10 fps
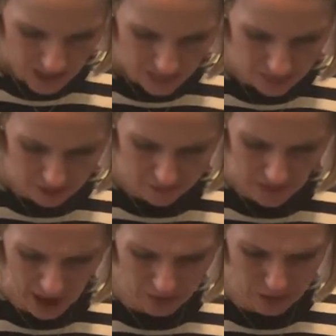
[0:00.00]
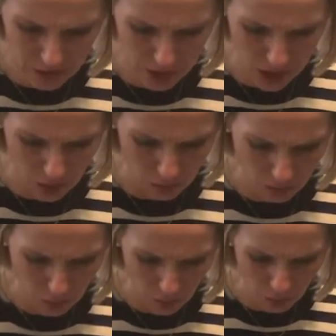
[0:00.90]
"They found the stone
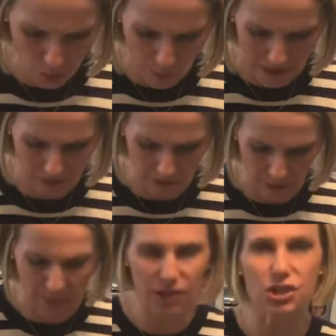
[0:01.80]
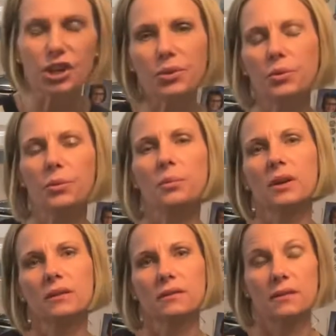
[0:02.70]
rolled away from the tomb."
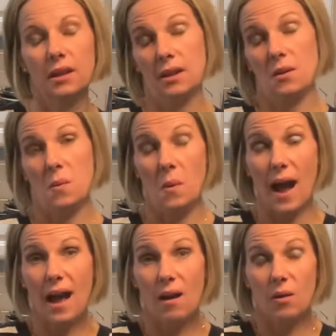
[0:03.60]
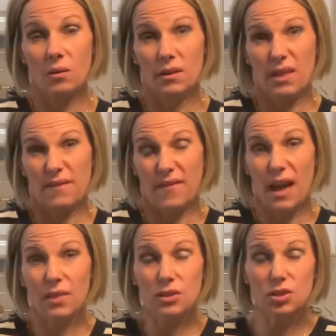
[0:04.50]
Wow, they
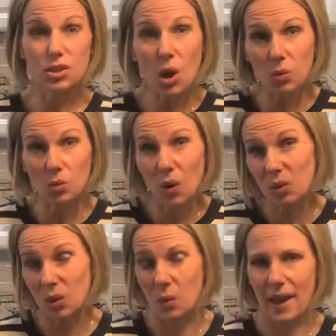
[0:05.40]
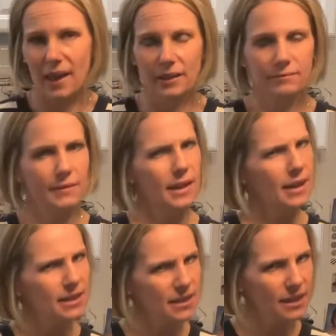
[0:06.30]
found the stone rolled away.
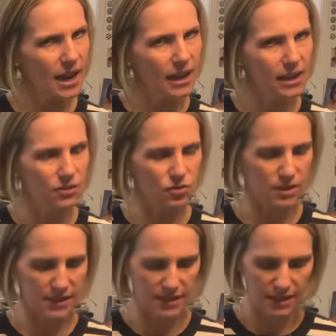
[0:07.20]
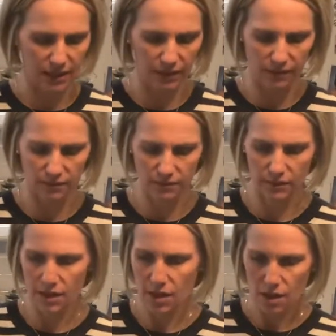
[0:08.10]
Isn't that interesting?
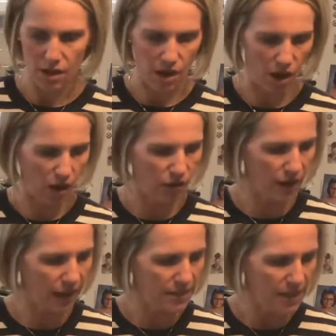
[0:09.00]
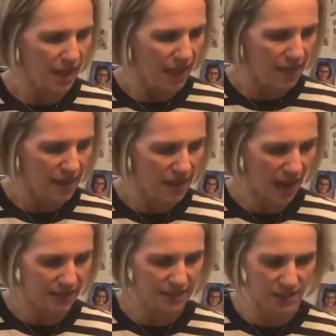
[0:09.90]
All right, the
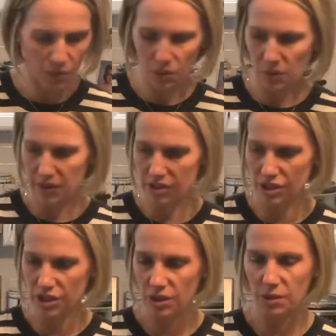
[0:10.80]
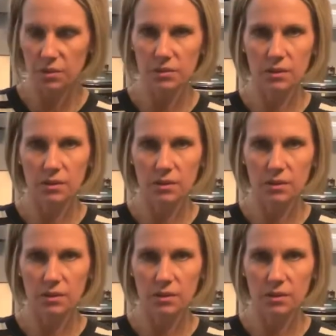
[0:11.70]
next thing we're going to do